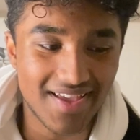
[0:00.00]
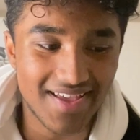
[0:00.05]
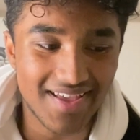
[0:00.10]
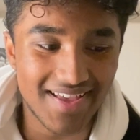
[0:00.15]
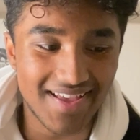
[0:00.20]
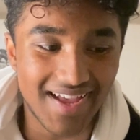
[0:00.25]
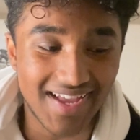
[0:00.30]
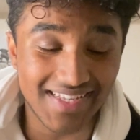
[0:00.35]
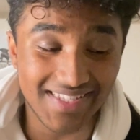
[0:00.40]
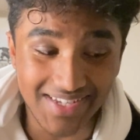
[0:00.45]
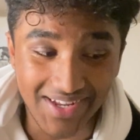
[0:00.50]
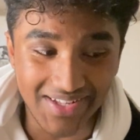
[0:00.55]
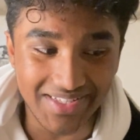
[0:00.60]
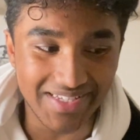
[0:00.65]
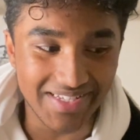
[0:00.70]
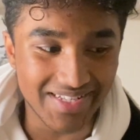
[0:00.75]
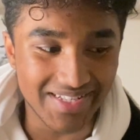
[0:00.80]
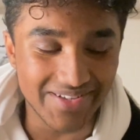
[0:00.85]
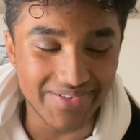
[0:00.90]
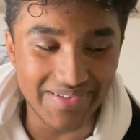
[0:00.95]
I
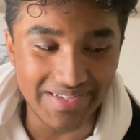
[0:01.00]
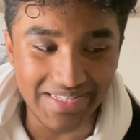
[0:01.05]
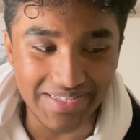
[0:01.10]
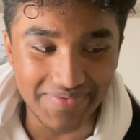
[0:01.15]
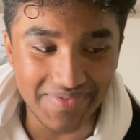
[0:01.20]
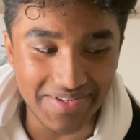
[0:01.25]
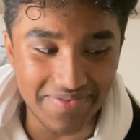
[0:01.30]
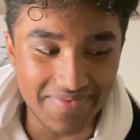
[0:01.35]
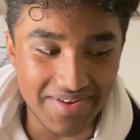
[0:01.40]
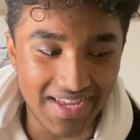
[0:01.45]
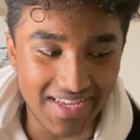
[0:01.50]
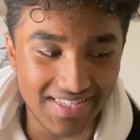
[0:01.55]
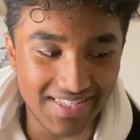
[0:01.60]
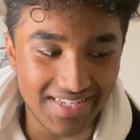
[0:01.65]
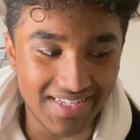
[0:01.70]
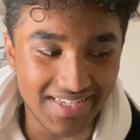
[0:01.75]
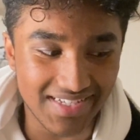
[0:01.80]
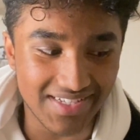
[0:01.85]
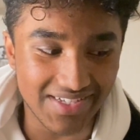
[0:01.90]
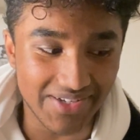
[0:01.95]
started doing some
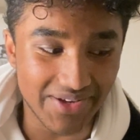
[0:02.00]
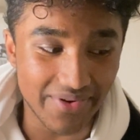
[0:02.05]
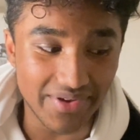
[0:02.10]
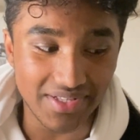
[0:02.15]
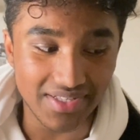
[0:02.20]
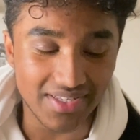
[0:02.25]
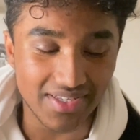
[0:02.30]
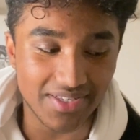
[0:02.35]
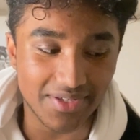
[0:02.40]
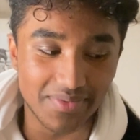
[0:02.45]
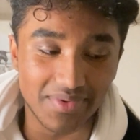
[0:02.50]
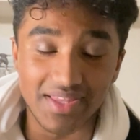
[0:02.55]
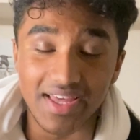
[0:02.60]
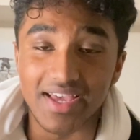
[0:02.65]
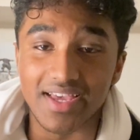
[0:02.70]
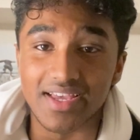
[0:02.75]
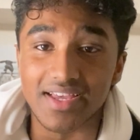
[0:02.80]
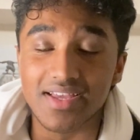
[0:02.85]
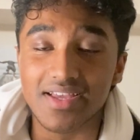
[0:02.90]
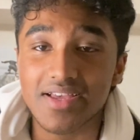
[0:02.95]
gymnastics and going to some of
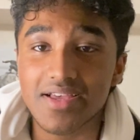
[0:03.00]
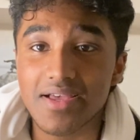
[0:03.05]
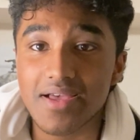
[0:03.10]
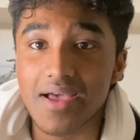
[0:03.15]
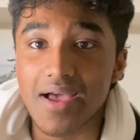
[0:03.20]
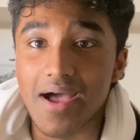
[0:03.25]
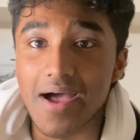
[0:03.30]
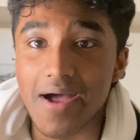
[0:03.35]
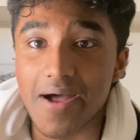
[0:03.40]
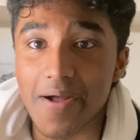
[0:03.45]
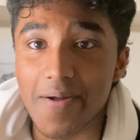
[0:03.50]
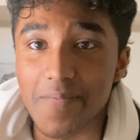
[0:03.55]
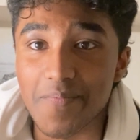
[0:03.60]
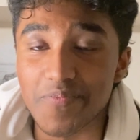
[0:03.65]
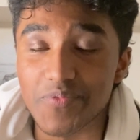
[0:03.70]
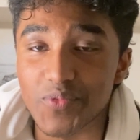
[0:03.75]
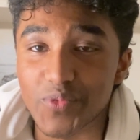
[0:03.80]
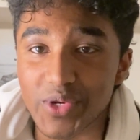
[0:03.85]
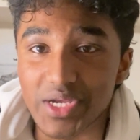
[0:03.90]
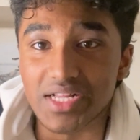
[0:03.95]
their
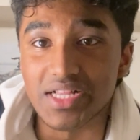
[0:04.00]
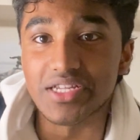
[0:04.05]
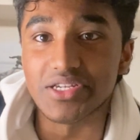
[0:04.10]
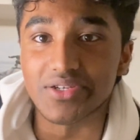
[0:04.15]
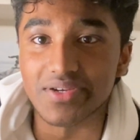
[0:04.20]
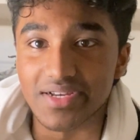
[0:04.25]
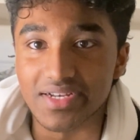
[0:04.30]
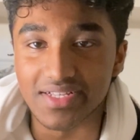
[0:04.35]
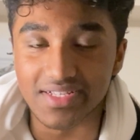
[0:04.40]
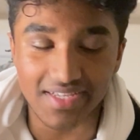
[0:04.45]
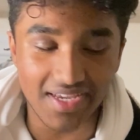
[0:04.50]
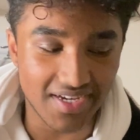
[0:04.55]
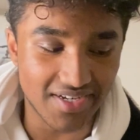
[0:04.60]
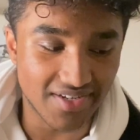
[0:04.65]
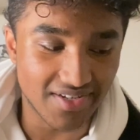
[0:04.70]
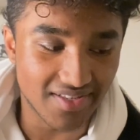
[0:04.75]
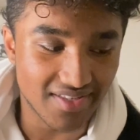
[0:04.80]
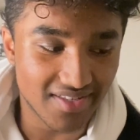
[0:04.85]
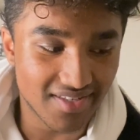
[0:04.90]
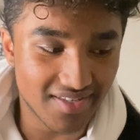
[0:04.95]
weekly training
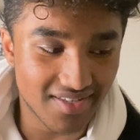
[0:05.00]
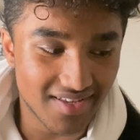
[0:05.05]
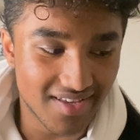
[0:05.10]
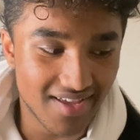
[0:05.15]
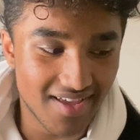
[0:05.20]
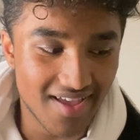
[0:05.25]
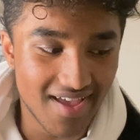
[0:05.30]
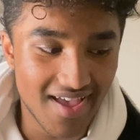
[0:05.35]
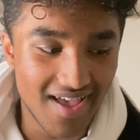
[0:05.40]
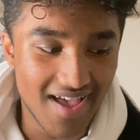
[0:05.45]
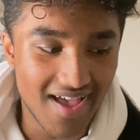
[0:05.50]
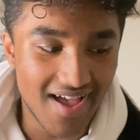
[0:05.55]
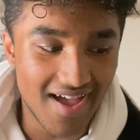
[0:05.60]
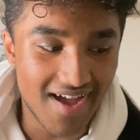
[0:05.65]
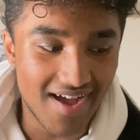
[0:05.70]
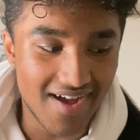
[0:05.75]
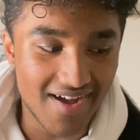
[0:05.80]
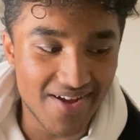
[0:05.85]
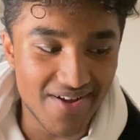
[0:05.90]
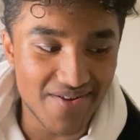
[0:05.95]
sessions.
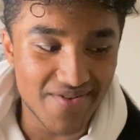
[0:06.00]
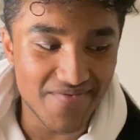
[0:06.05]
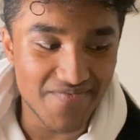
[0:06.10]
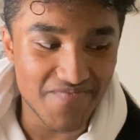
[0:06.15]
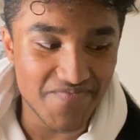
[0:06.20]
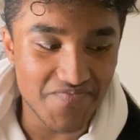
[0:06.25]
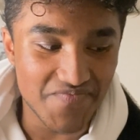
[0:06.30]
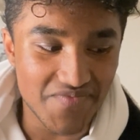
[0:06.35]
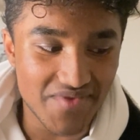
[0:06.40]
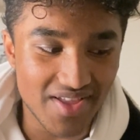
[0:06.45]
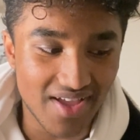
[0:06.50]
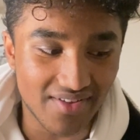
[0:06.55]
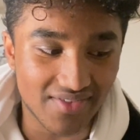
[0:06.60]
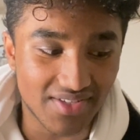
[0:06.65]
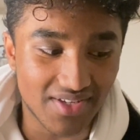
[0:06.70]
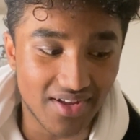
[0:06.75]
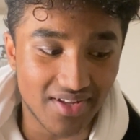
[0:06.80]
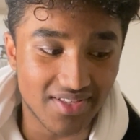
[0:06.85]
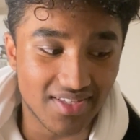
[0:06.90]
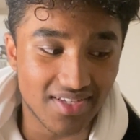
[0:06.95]
I
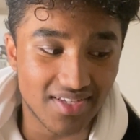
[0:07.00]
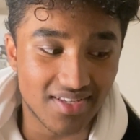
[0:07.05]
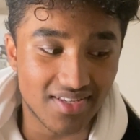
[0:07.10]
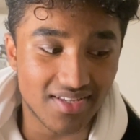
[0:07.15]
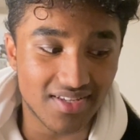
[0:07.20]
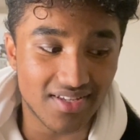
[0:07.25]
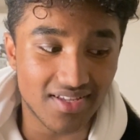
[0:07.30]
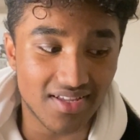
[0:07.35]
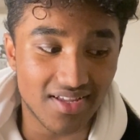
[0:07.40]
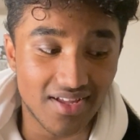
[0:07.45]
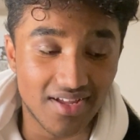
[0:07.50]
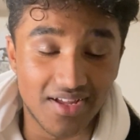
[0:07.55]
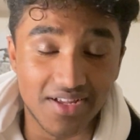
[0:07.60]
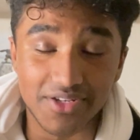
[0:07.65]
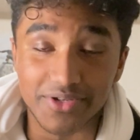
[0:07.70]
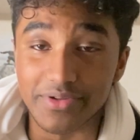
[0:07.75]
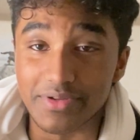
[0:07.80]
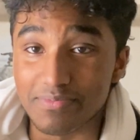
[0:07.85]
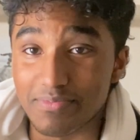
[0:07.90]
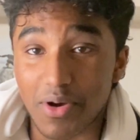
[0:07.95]
started
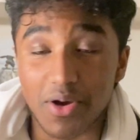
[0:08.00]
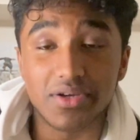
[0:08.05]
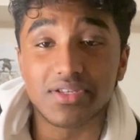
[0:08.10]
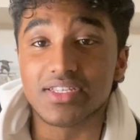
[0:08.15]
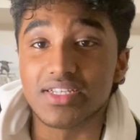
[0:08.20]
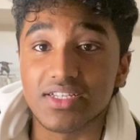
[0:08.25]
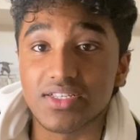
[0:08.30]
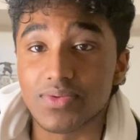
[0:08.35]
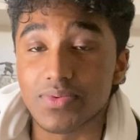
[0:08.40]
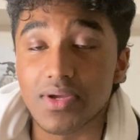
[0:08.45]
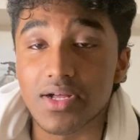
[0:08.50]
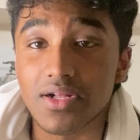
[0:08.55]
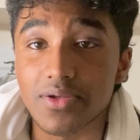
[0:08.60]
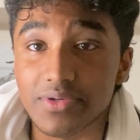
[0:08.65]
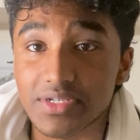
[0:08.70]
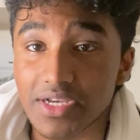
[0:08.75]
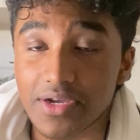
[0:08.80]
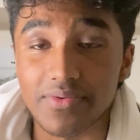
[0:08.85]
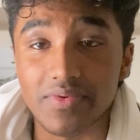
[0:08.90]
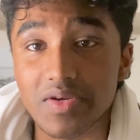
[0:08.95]
doing boxing as well,
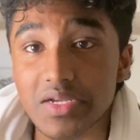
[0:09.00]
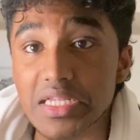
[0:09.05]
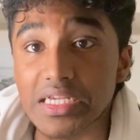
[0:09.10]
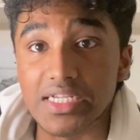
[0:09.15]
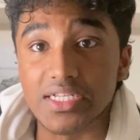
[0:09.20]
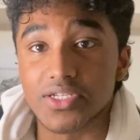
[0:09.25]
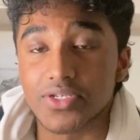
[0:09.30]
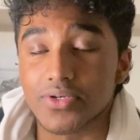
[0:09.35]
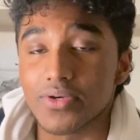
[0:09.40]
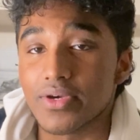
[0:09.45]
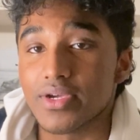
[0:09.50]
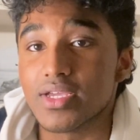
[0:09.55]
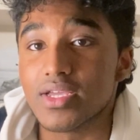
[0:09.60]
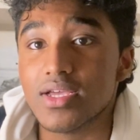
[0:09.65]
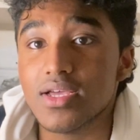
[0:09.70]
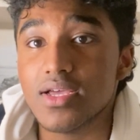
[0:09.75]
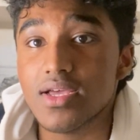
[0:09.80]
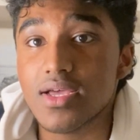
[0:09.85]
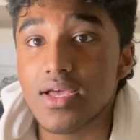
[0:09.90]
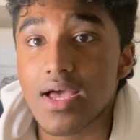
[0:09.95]
which I really enjoy.
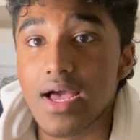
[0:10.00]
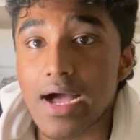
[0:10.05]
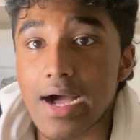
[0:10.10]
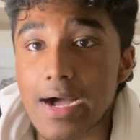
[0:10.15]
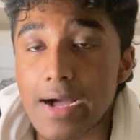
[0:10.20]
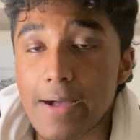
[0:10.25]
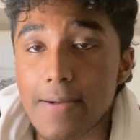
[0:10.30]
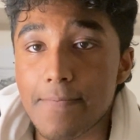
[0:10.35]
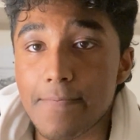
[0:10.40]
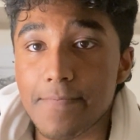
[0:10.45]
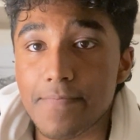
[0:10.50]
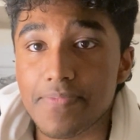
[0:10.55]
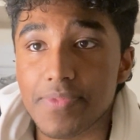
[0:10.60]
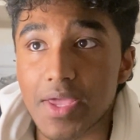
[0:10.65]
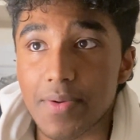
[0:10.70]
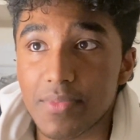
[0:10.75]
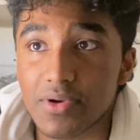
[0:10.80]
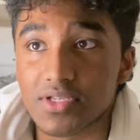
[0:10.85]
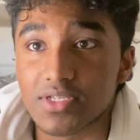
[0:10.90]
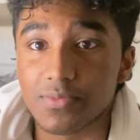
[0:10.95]
And
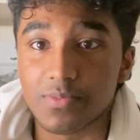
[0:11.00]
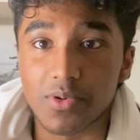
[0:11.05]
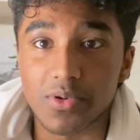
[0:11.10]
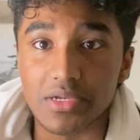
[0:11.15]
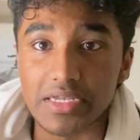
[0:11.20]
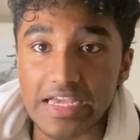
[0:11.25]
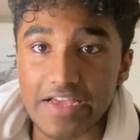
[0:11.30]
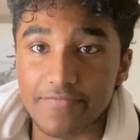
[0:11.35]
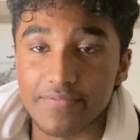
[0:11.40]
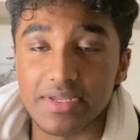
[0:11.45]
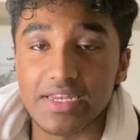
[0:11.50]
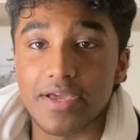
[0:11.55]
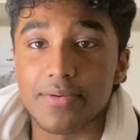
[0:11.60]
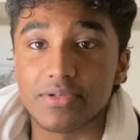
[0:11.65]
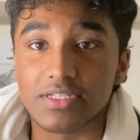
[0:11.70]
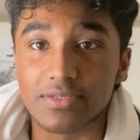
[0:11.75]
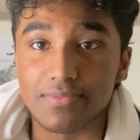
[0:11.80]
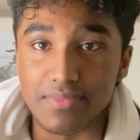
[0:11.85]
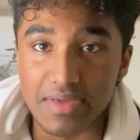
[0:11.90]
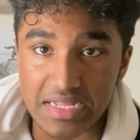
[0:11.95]
most importantly, I've been able
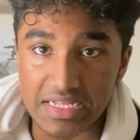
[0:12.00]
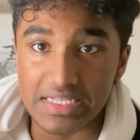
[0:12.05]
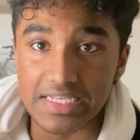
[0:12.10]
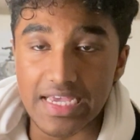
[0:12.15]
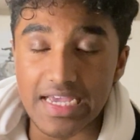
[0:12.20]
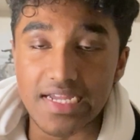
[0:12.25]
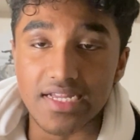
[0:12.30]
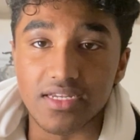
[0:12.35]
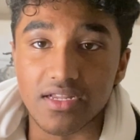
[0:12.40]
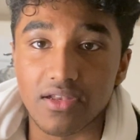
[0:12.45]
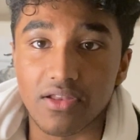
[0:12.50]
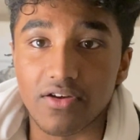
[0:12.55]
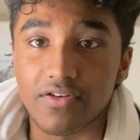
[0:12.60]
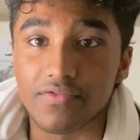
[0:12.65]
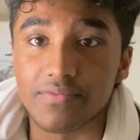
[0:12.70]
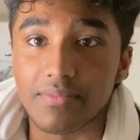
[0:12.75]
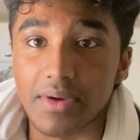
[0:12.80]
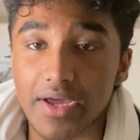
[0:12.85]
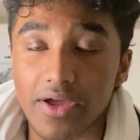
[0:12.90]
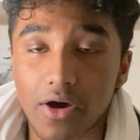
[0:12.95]
to maintain a lot
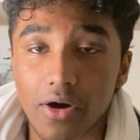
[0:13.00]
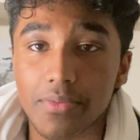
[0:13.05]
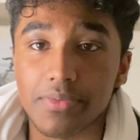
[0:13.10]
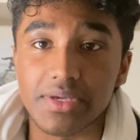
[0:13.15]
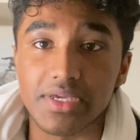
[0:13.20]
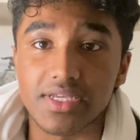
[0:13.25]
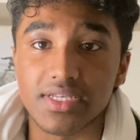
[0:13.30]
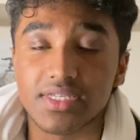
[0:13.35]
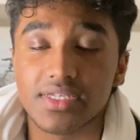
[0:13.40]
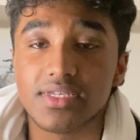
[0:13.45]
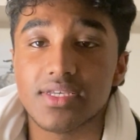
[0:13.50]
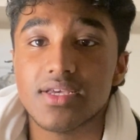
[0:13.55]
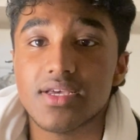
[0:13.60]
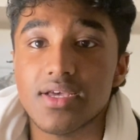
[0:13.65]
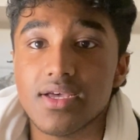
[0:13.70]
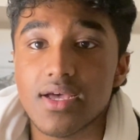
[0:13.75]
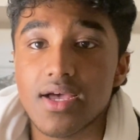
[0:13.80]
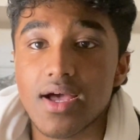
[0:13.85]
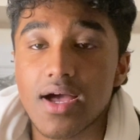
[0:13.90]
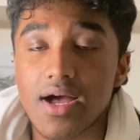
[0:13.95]
of my hobbies
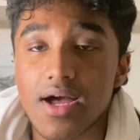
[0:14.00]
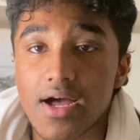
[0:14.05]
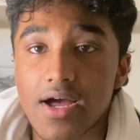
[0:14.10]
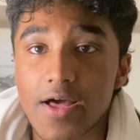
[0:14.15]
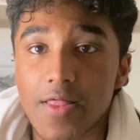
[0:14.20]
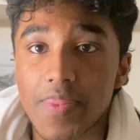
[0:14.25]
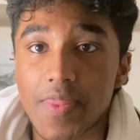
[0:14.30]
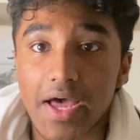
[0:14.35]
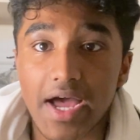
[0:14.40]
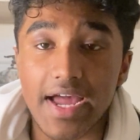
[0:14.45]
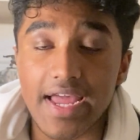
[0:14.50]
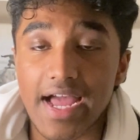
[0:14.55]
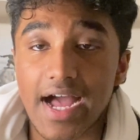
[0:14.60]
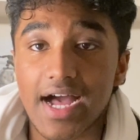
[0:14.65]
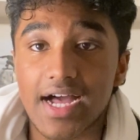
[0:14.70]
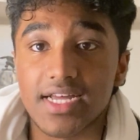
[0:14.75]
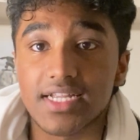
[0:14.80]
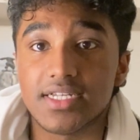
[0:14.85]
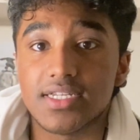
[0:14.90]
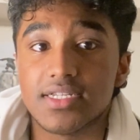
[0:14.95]
that I
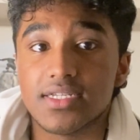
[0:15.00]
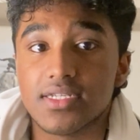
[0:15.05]
had